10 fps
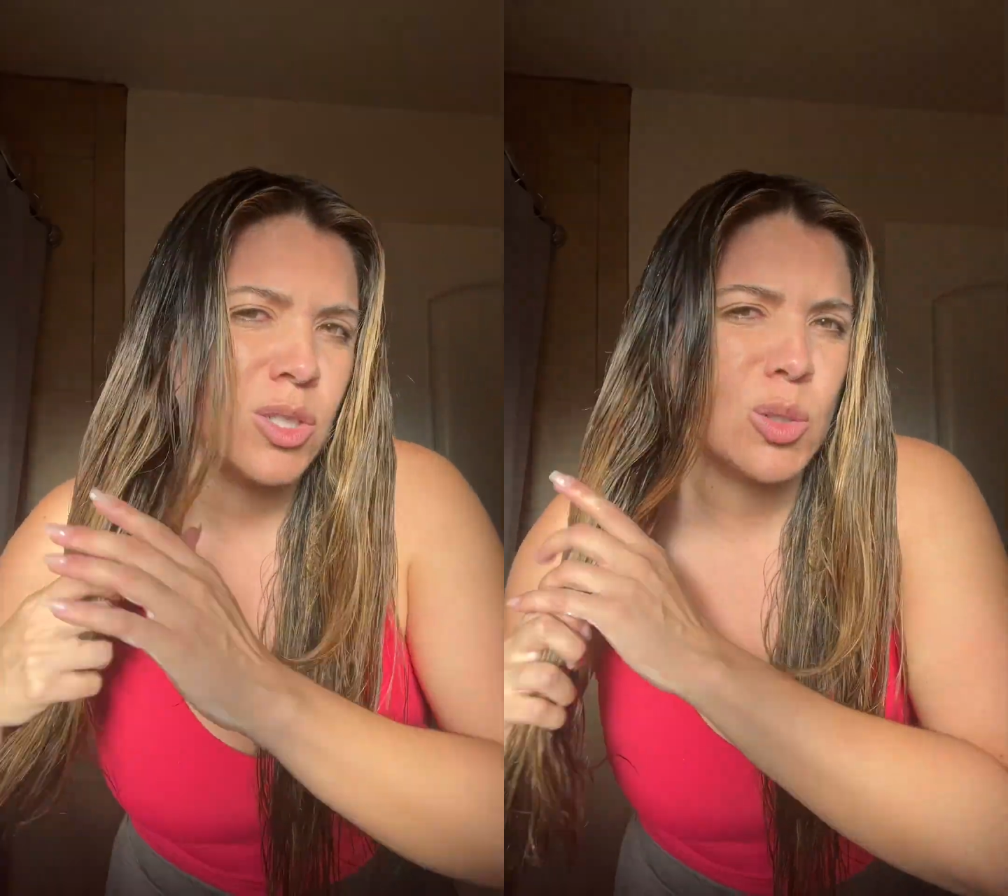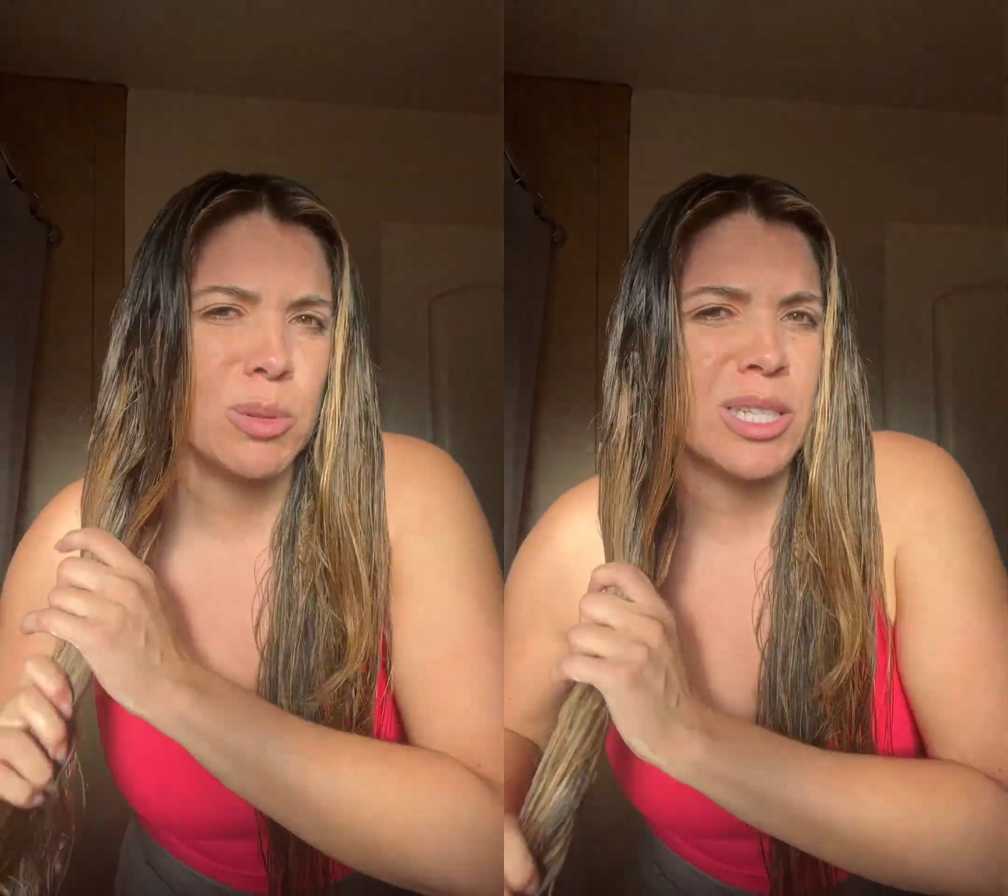
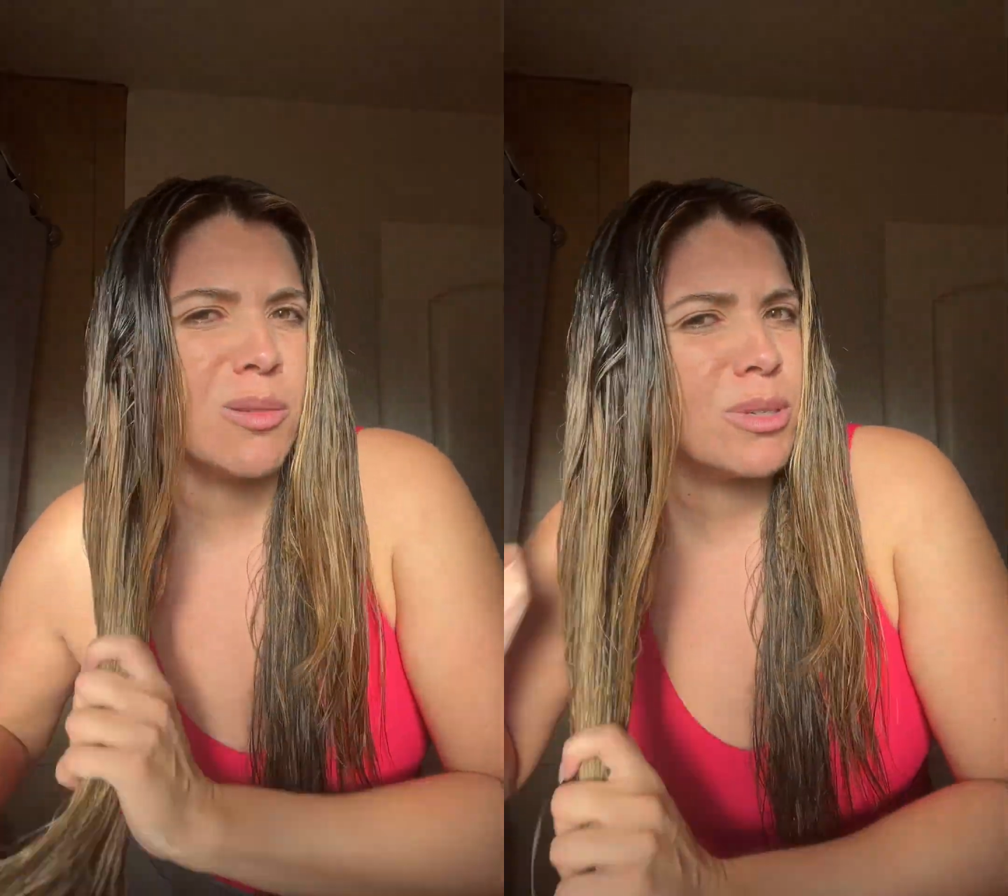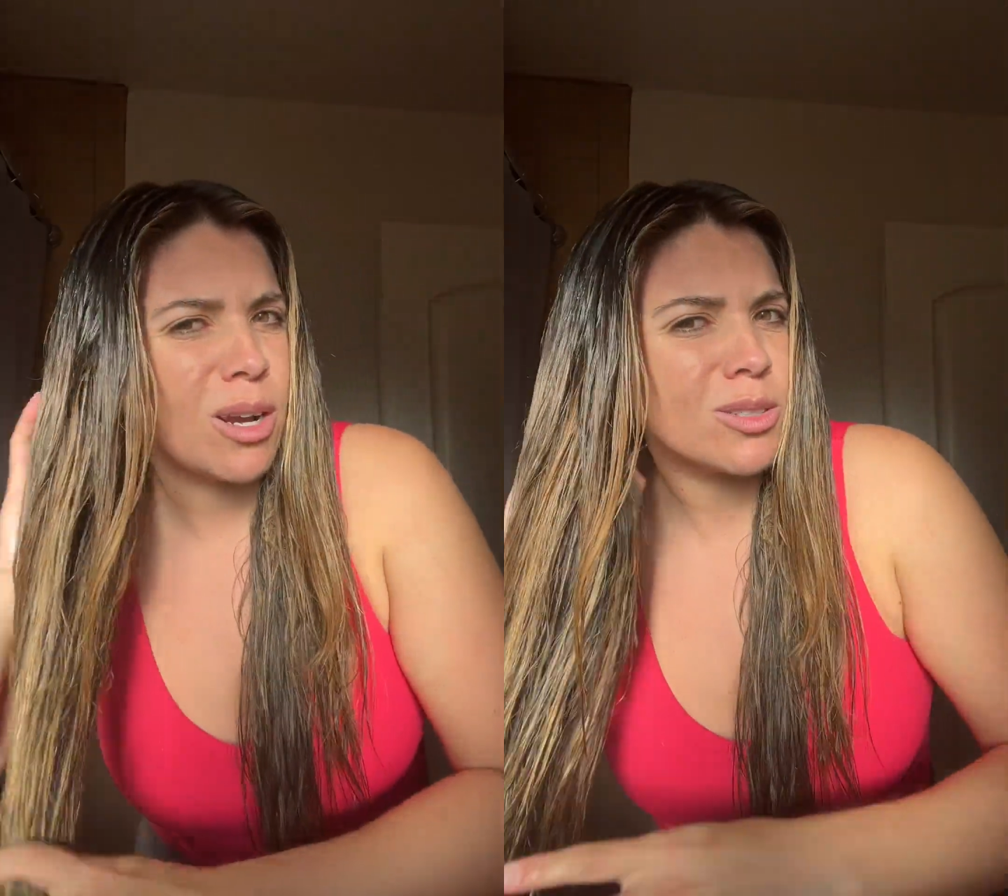
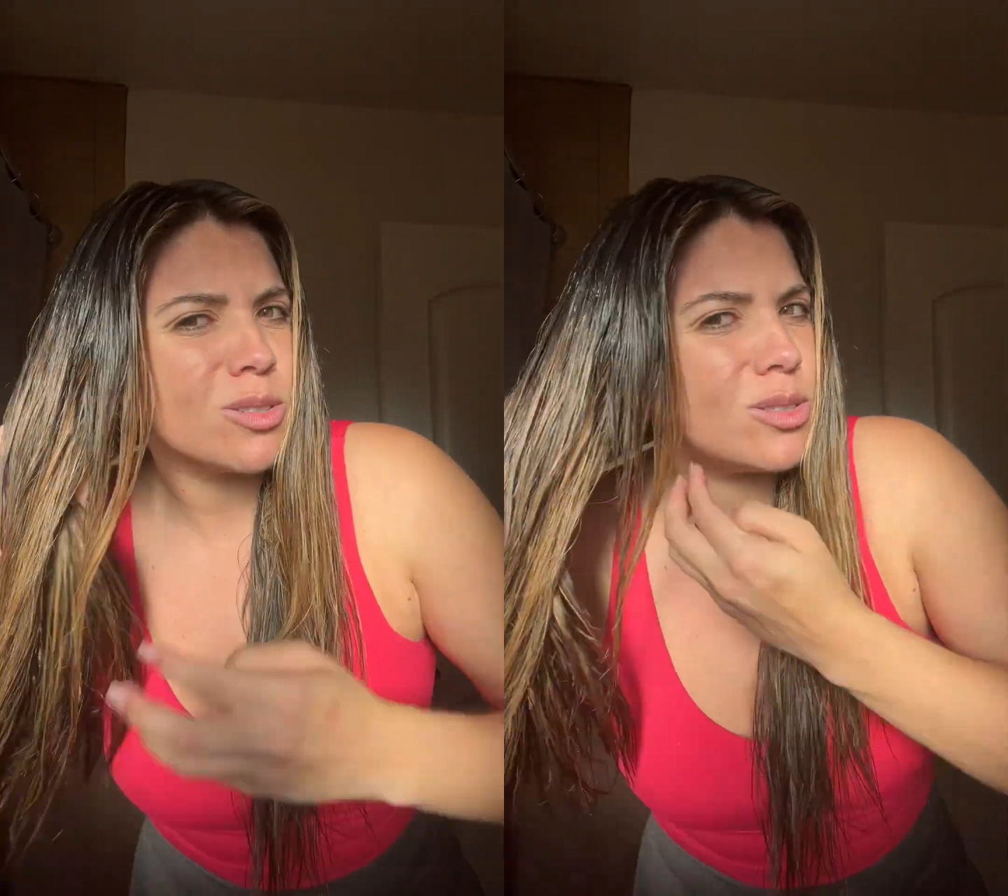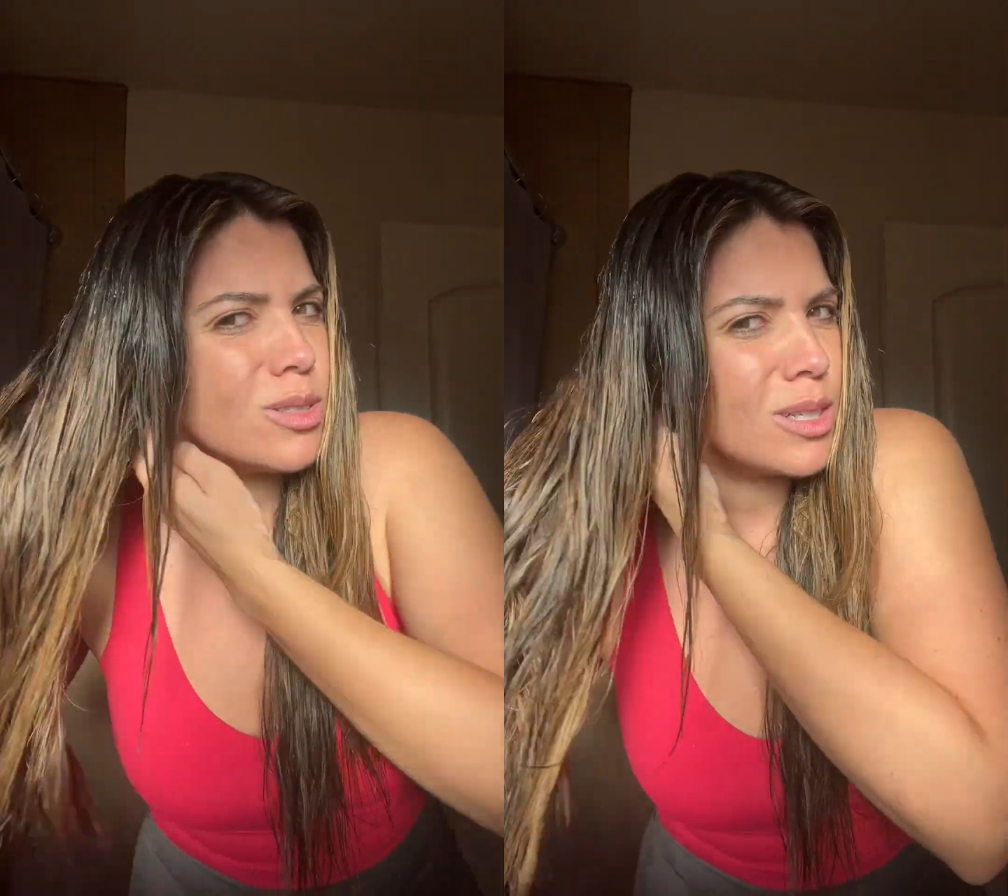2%
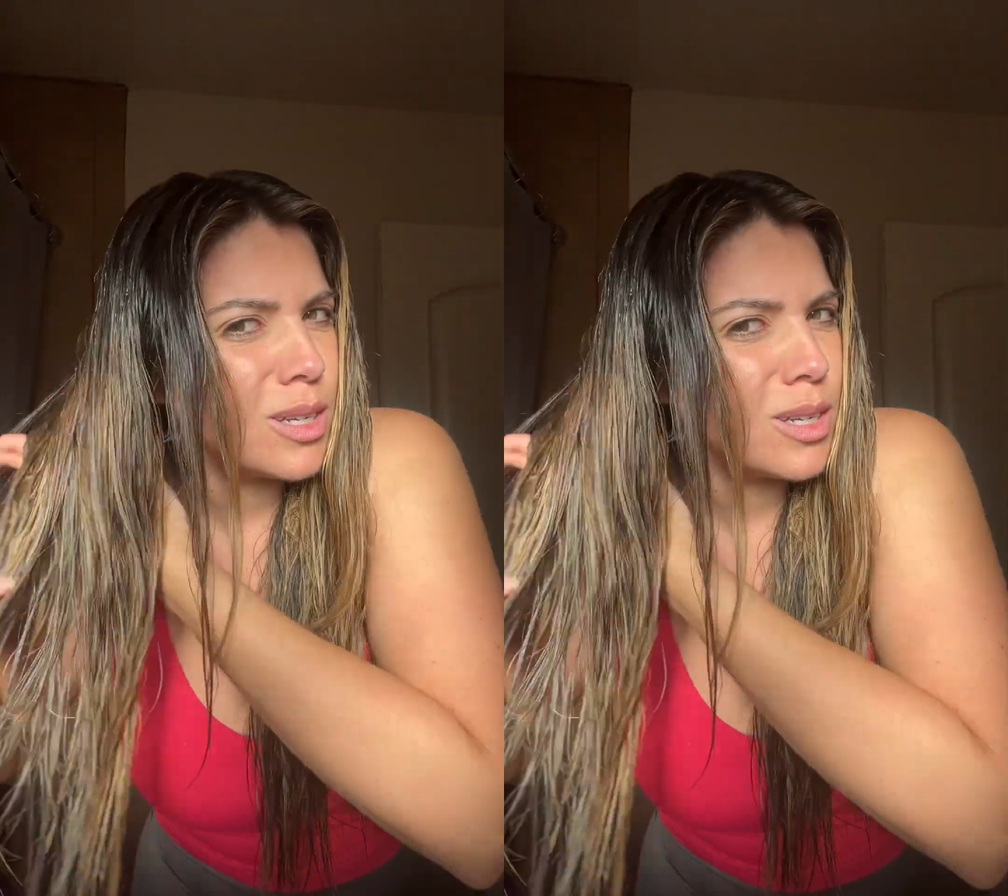Midoxil